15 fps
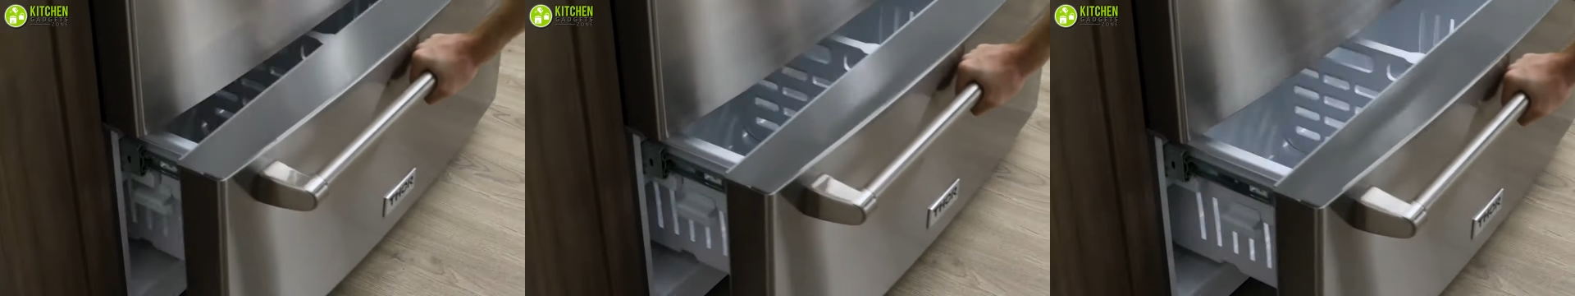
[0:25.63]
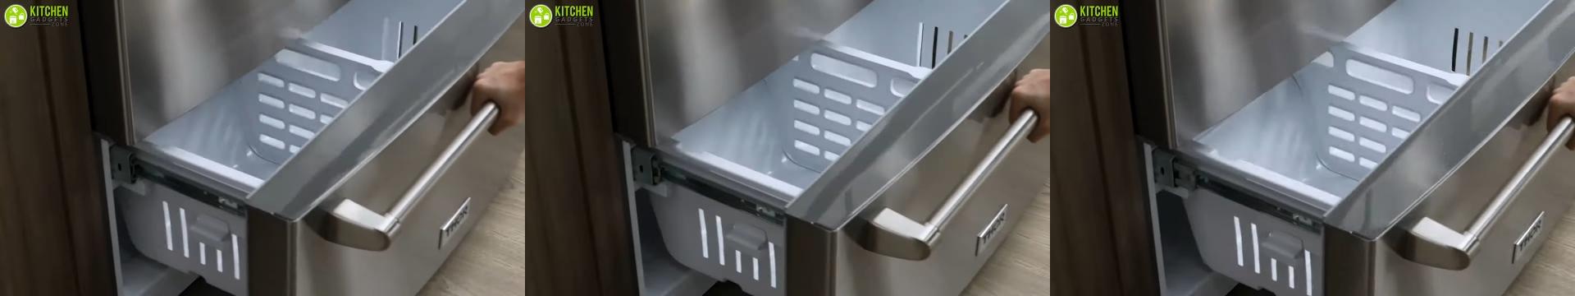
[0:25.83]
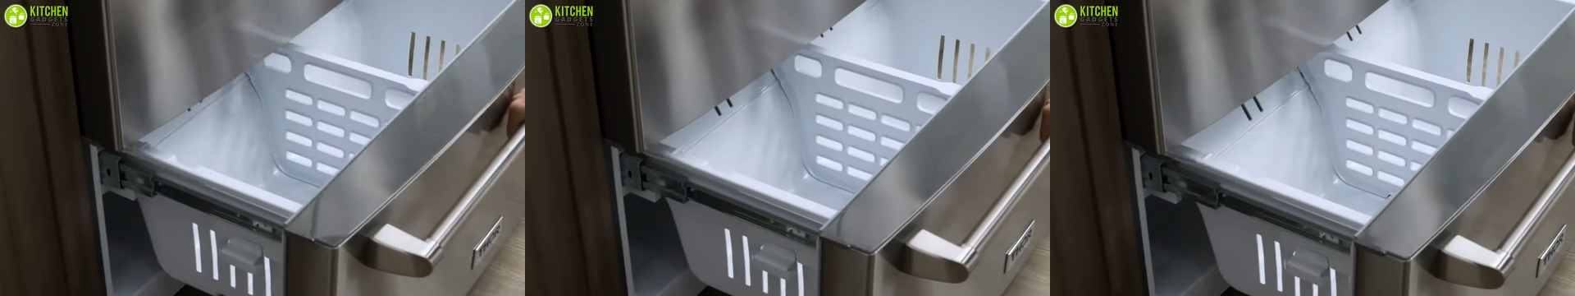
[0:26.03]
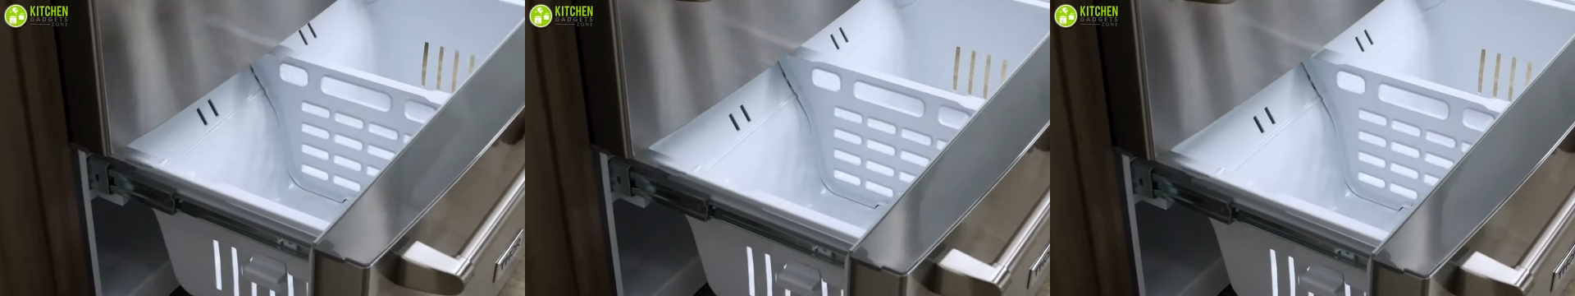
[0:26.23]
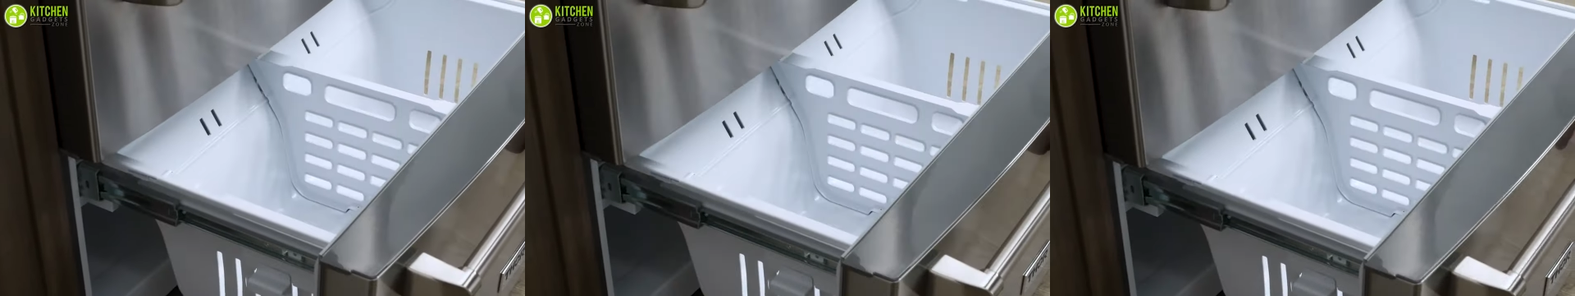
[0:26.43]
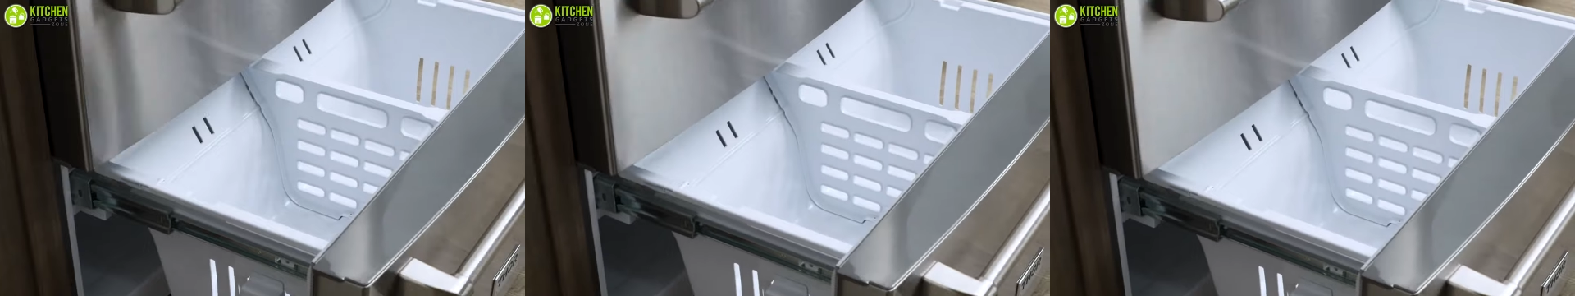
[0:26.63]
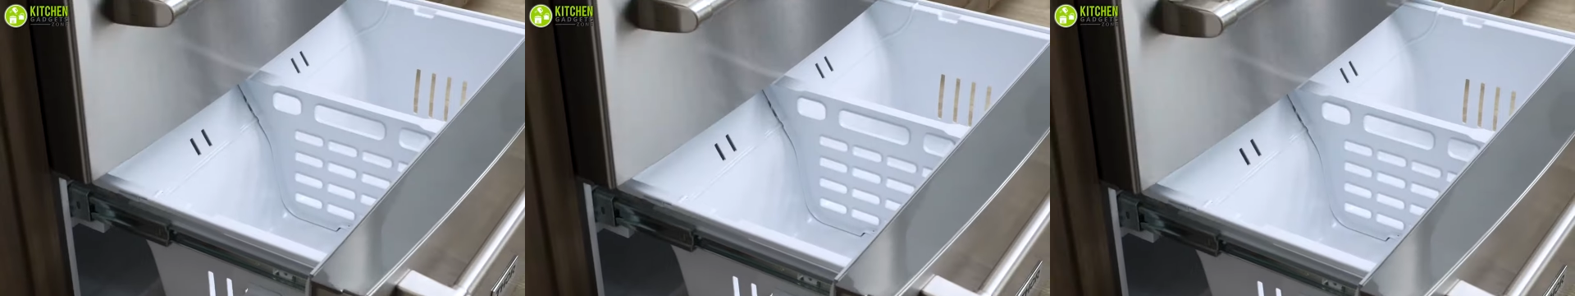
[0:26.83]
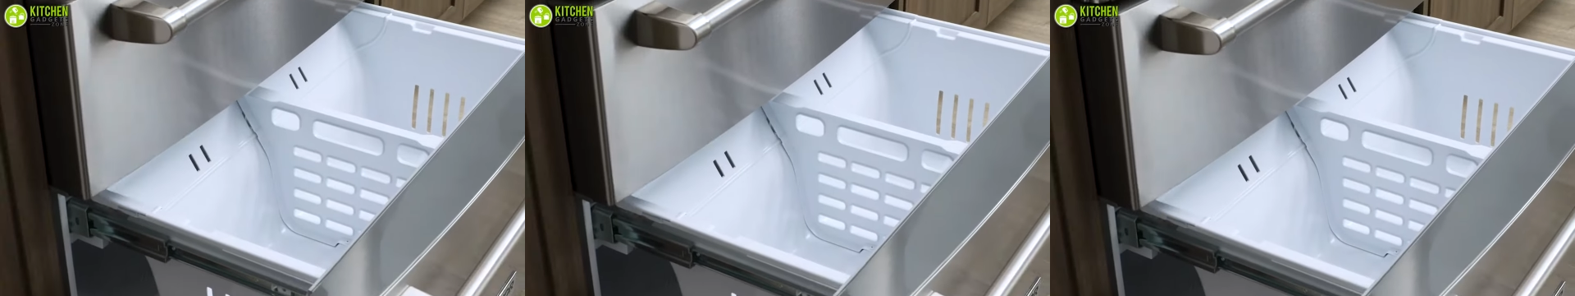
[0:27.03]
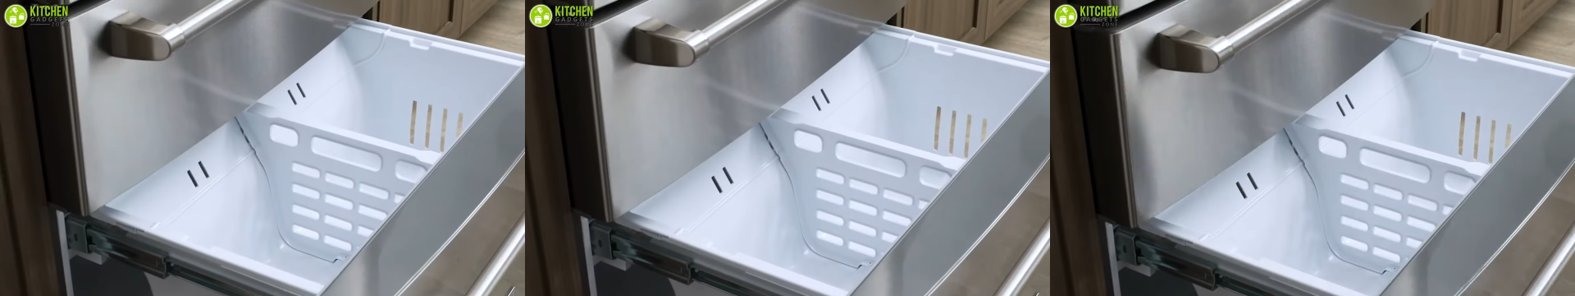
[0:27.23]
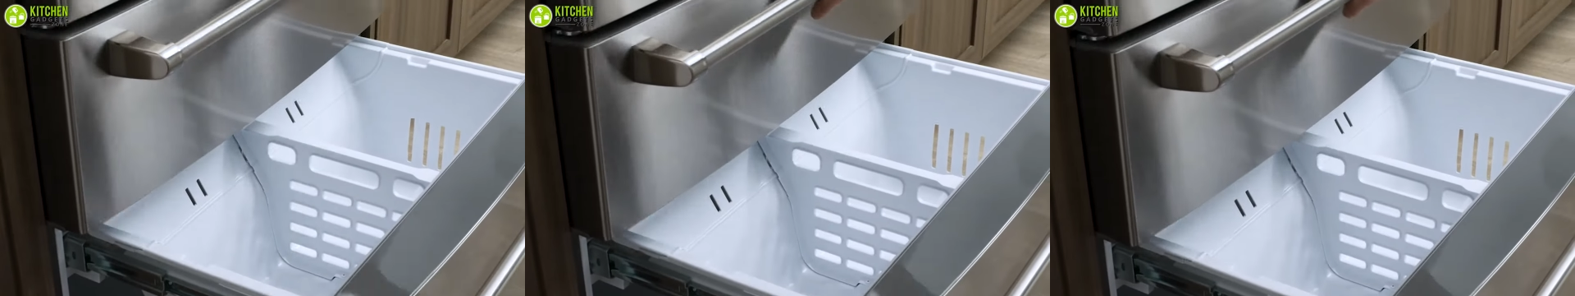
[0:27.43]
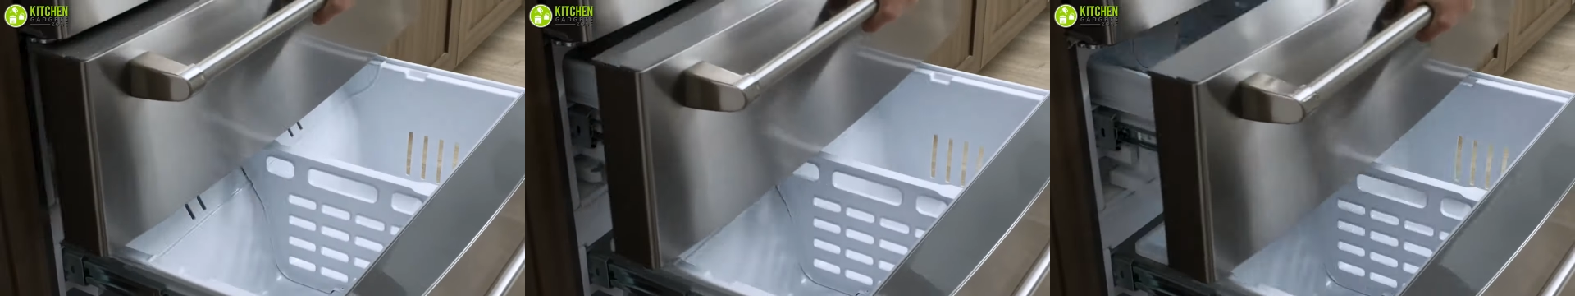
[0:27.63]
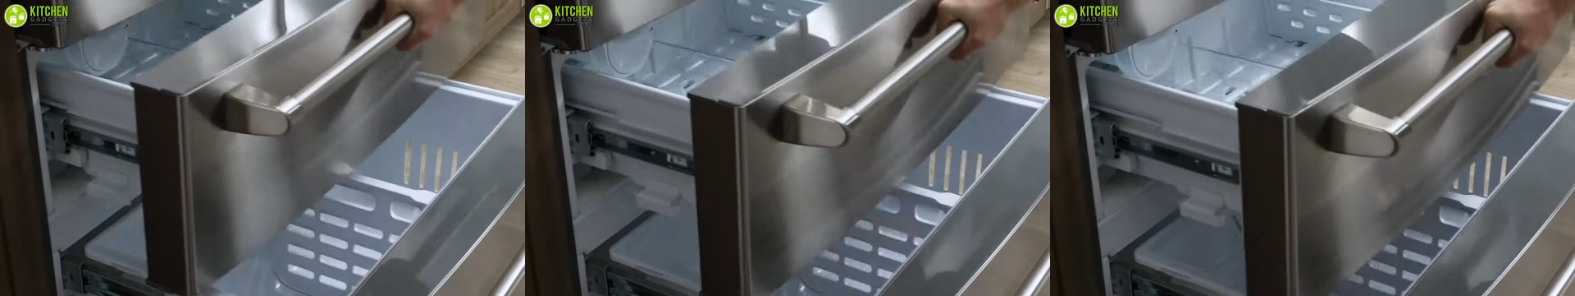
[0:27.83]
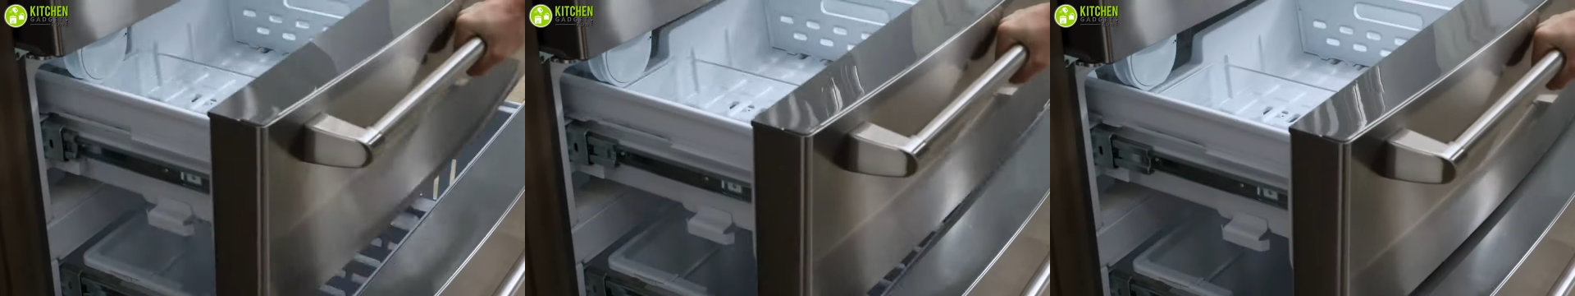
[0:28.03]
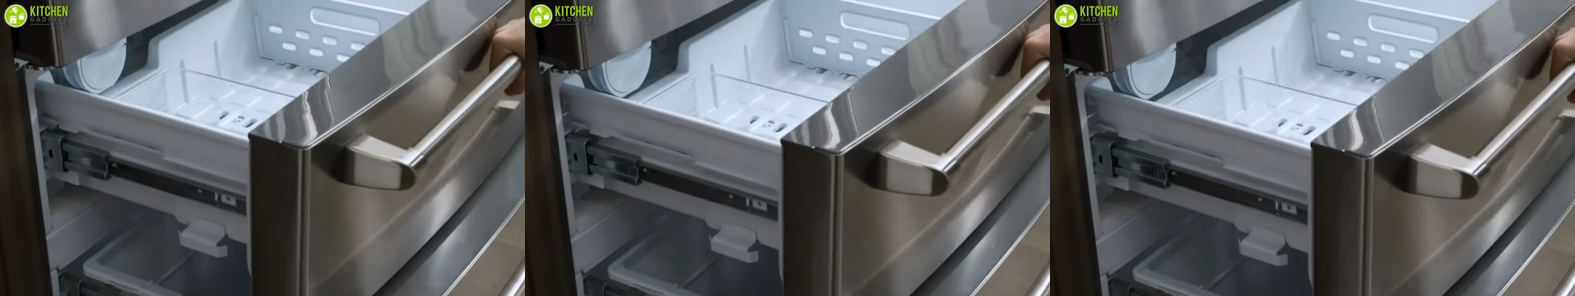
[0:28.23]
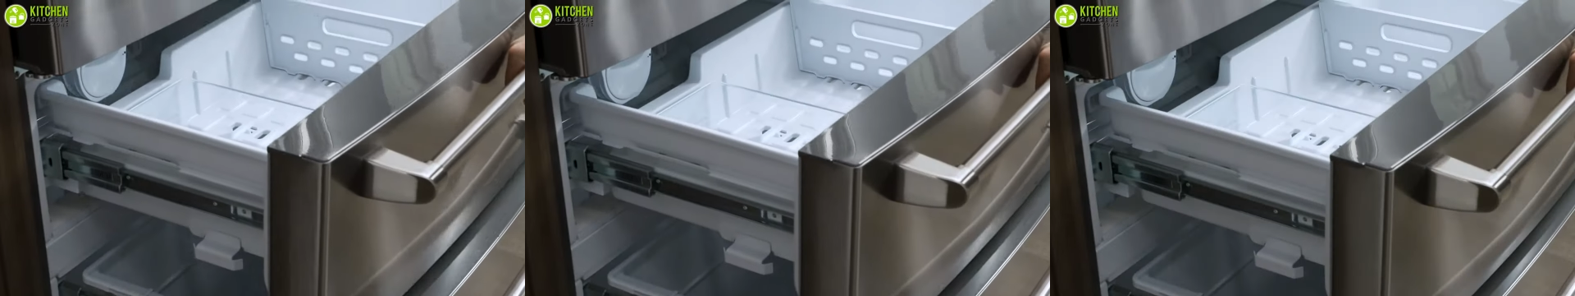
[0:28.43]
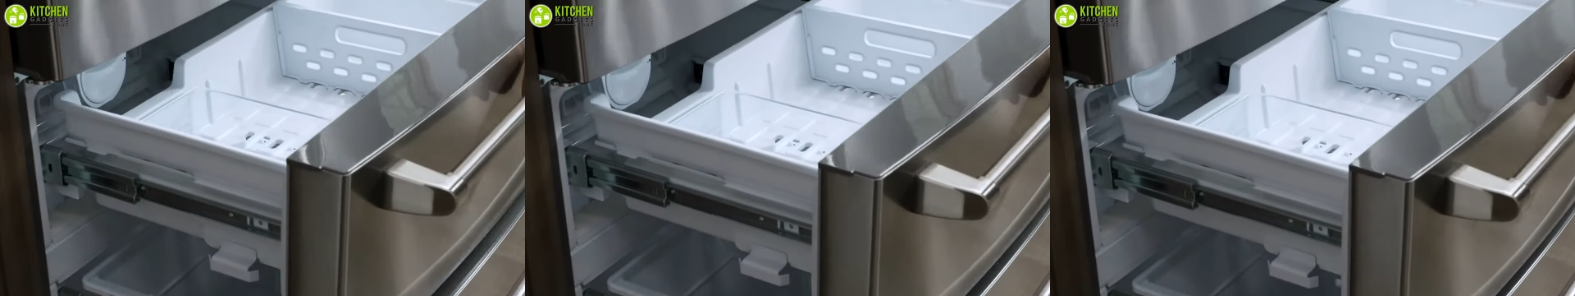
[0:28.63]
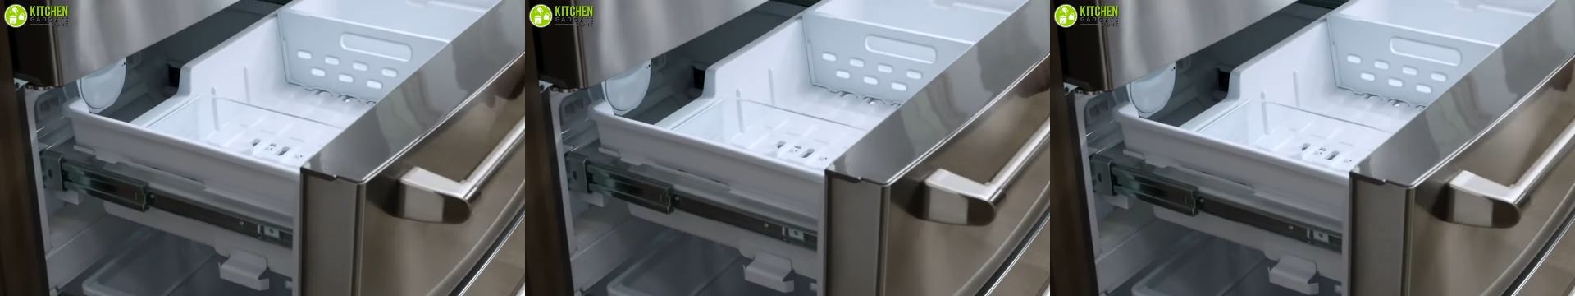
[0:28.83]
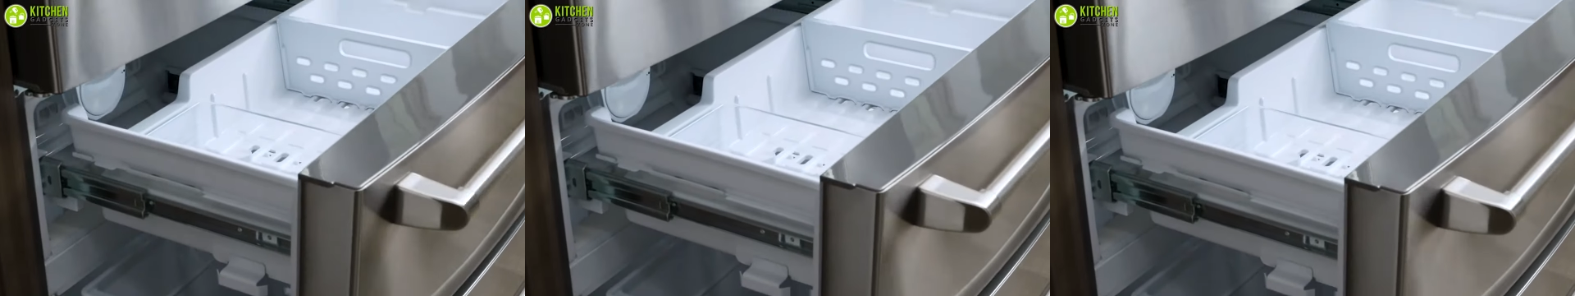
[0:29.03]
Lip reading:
[unreadable: no face in view]